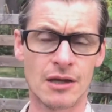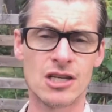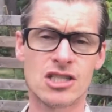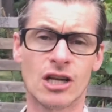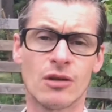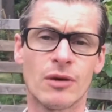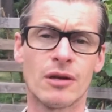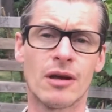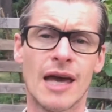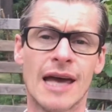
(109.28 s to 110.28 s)
this
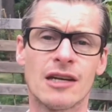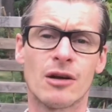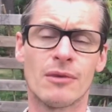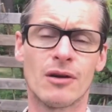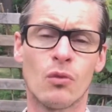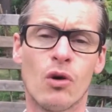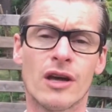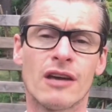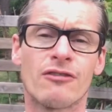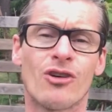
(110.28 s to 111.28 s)
gentleman ended up
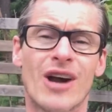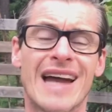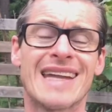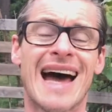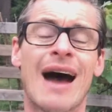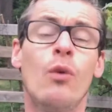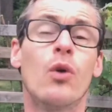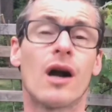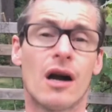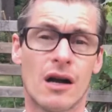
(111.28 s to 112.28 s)
walking for an
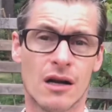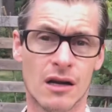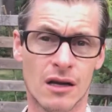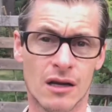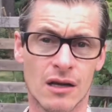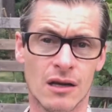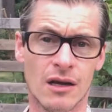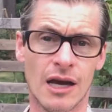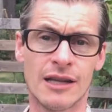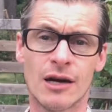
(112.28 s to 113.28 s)
hour.
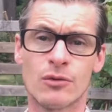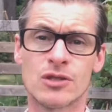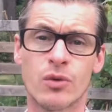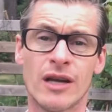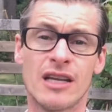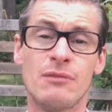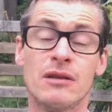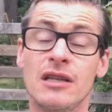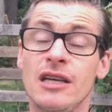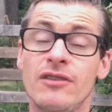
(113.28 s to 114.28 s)
And that was when he
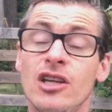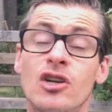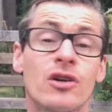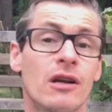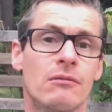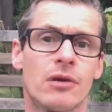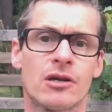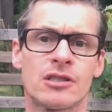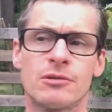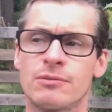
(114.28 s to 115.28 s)
believed he couldn't
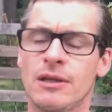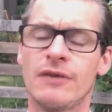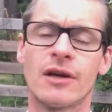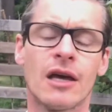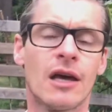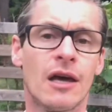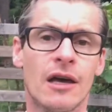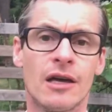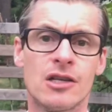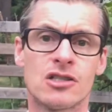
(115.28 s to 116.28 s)
because he was believing
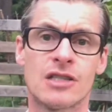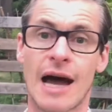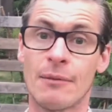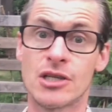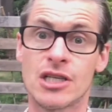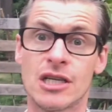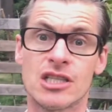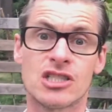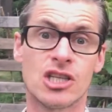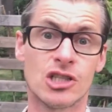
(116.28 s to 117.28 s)
he's damaging
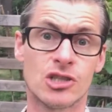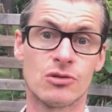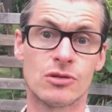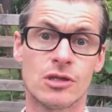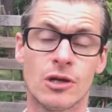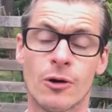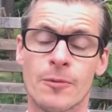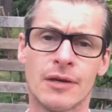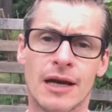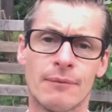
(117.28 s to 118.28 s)
his tissues, you know.
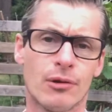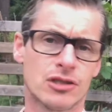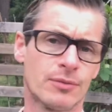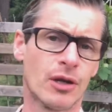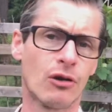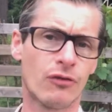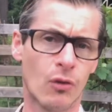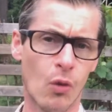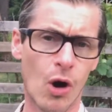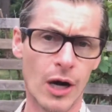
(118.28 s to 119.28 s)
He can't possibly go for
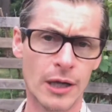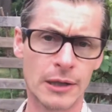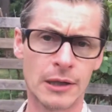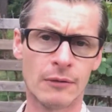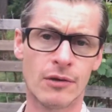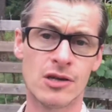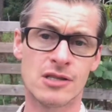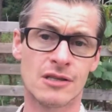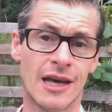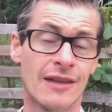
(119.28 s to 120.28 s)
a walk
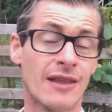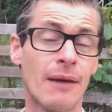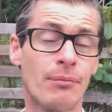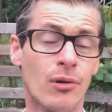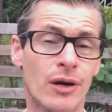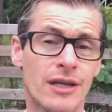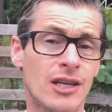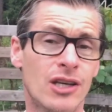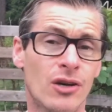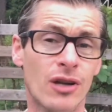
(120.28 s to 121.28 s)
because at that point
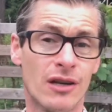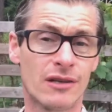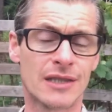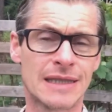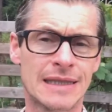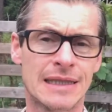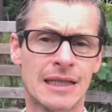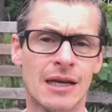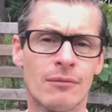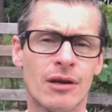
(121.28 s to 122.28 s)
he couldn't.
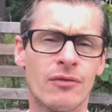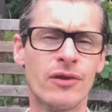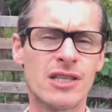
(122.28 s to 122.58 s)
But if we